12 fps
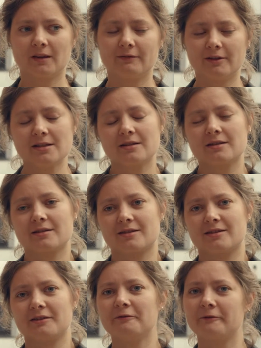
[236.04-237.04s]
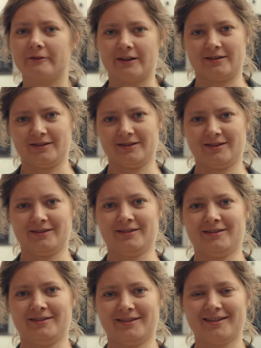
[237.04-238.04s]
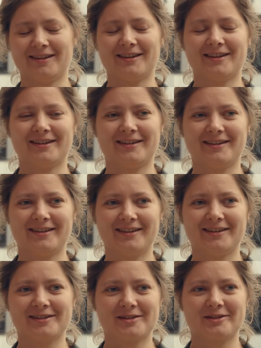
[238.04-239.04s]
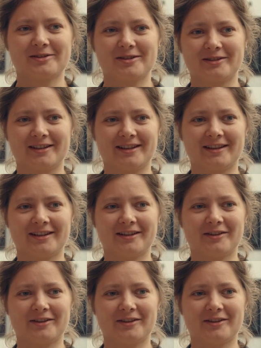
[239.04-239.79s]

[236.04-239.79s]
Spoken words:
West is different. It's also like